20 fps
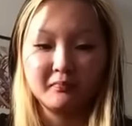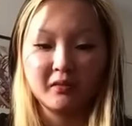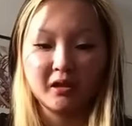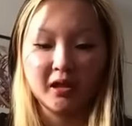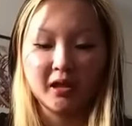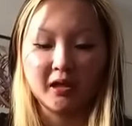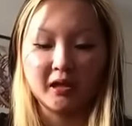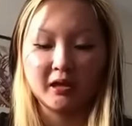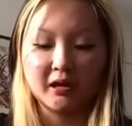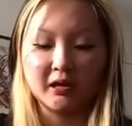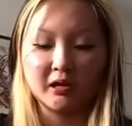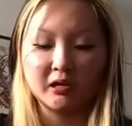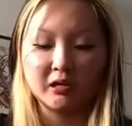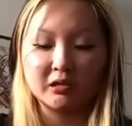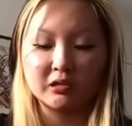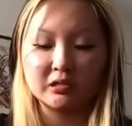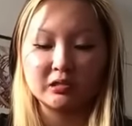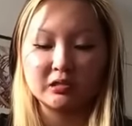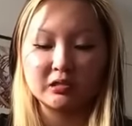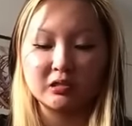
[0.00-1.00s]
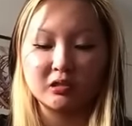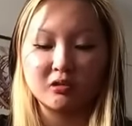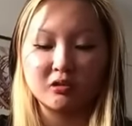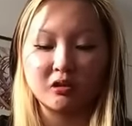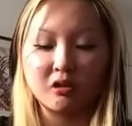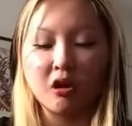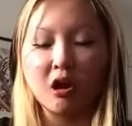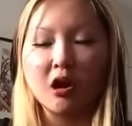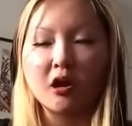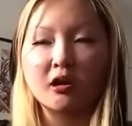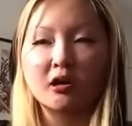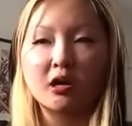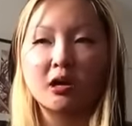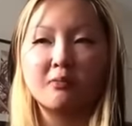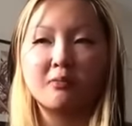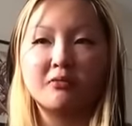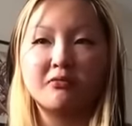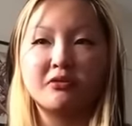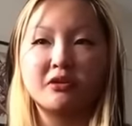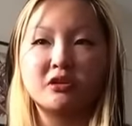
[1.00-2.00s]
And there are a
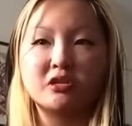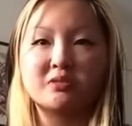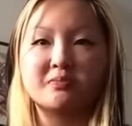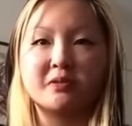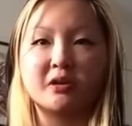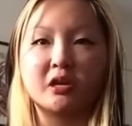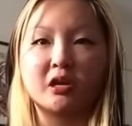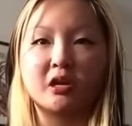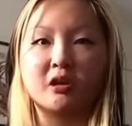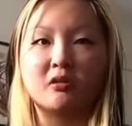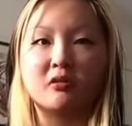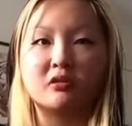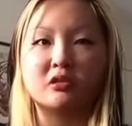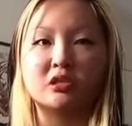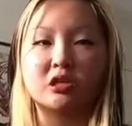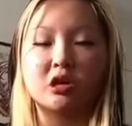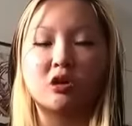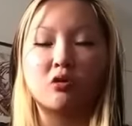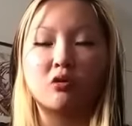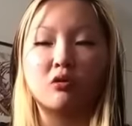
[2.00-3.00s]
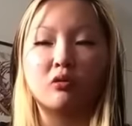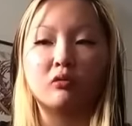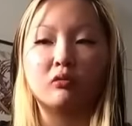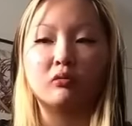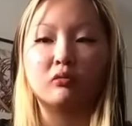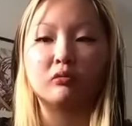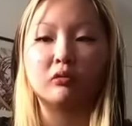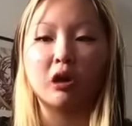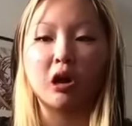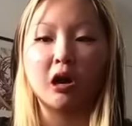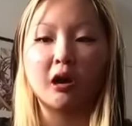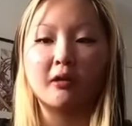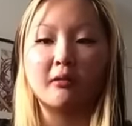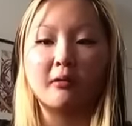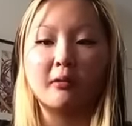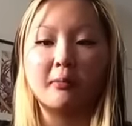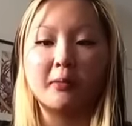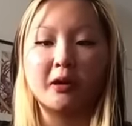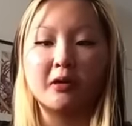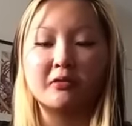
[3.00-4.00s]
couple videos, but there's not a whole lot
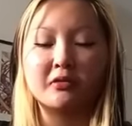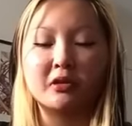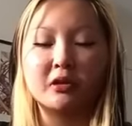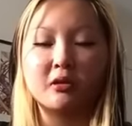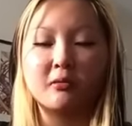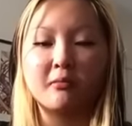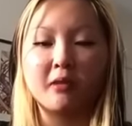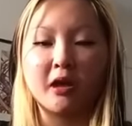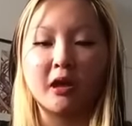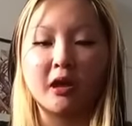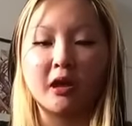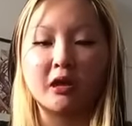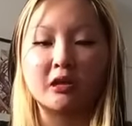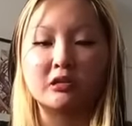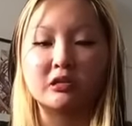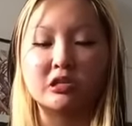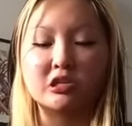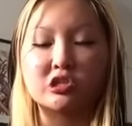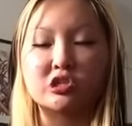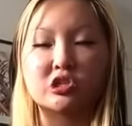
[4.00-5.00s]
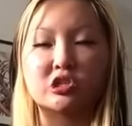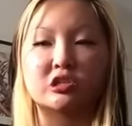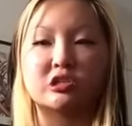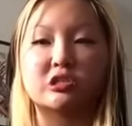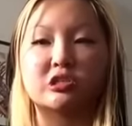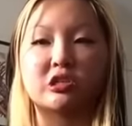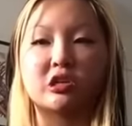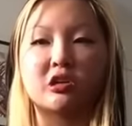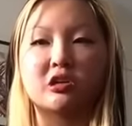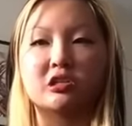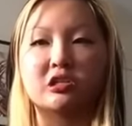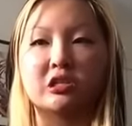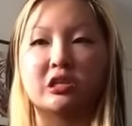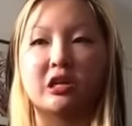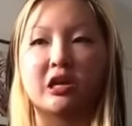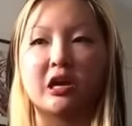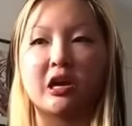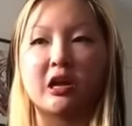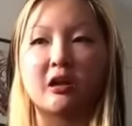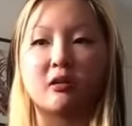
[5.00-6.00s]
about them, and it's just starting to
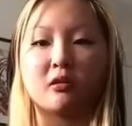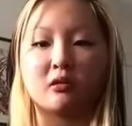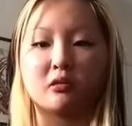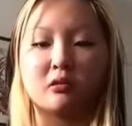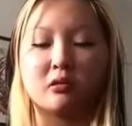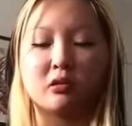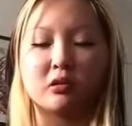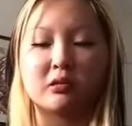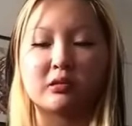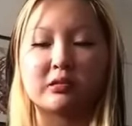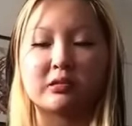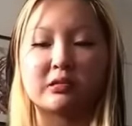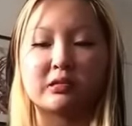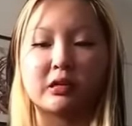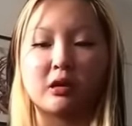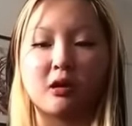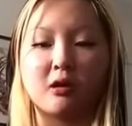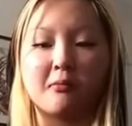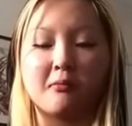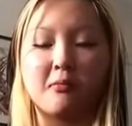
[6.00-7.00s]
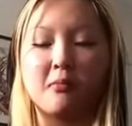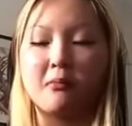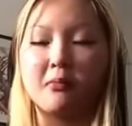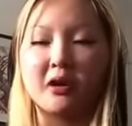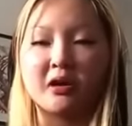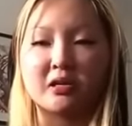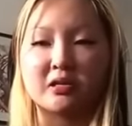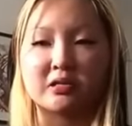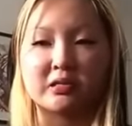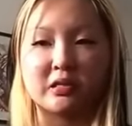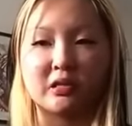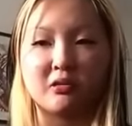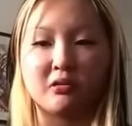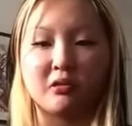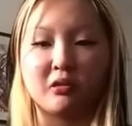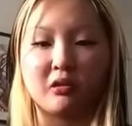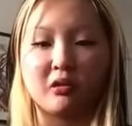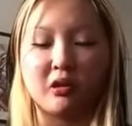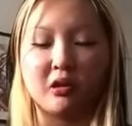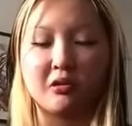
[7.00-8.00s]
get some buzz
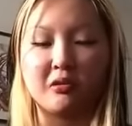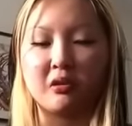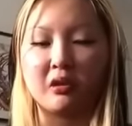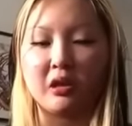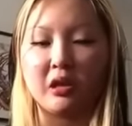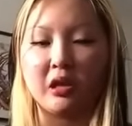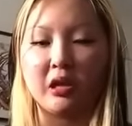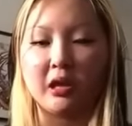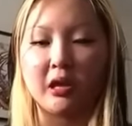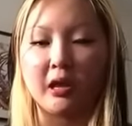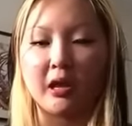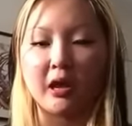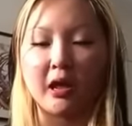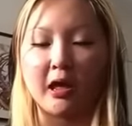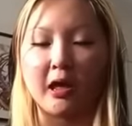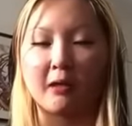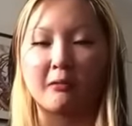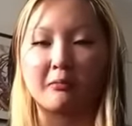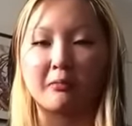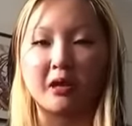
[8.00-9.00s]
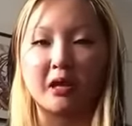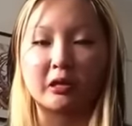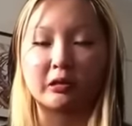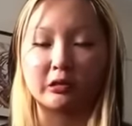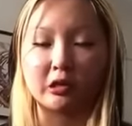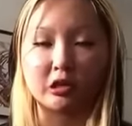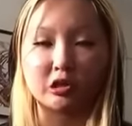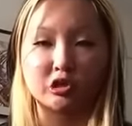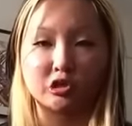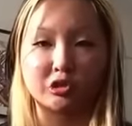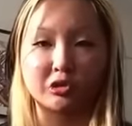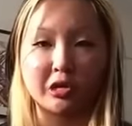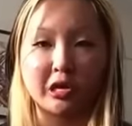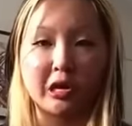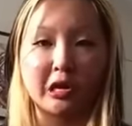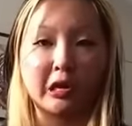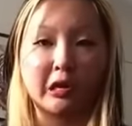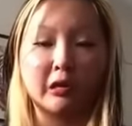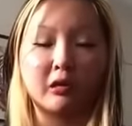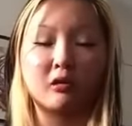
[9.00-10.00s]
in the handbag
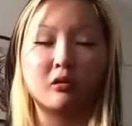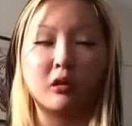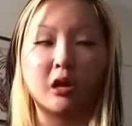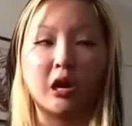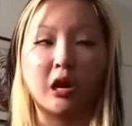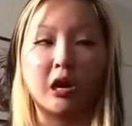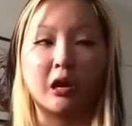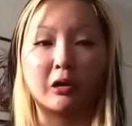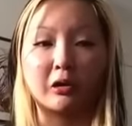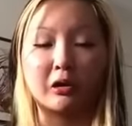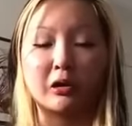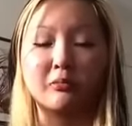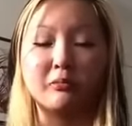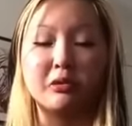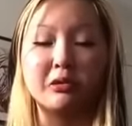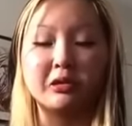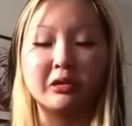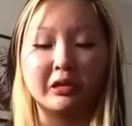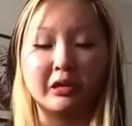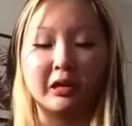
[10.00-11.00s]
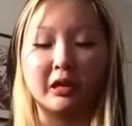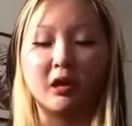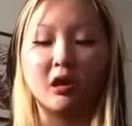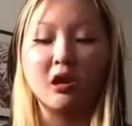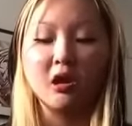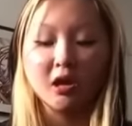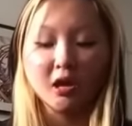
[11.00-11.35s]
luxury community.